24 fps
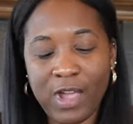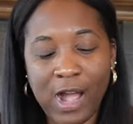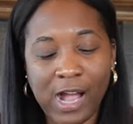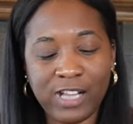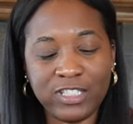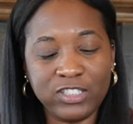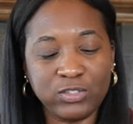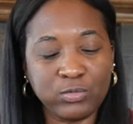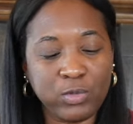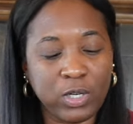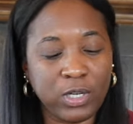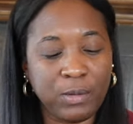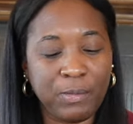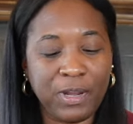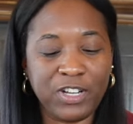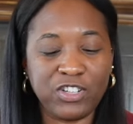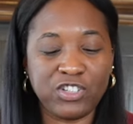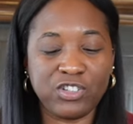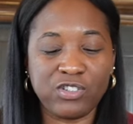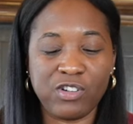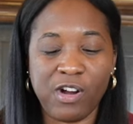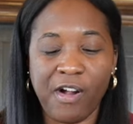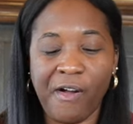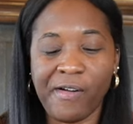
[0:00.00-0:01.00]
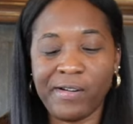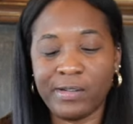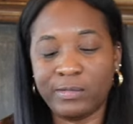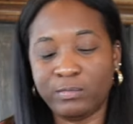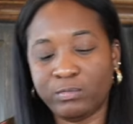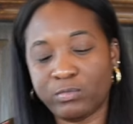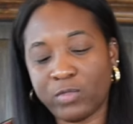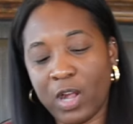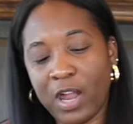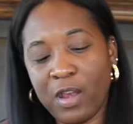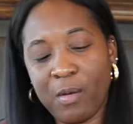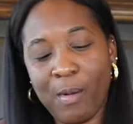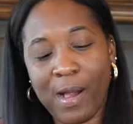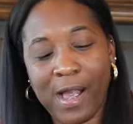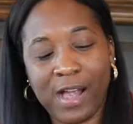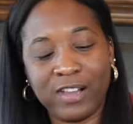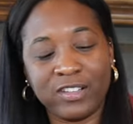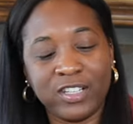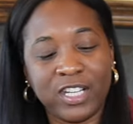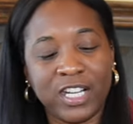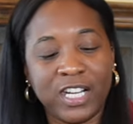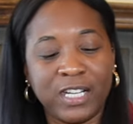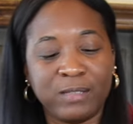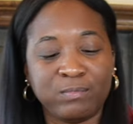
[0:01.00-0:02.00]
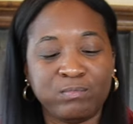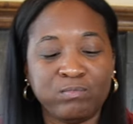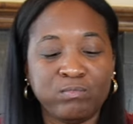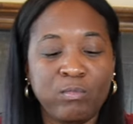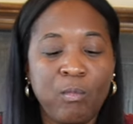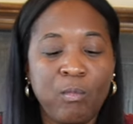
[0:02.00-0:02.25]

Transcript: I just wanted to make sure. I know I got time.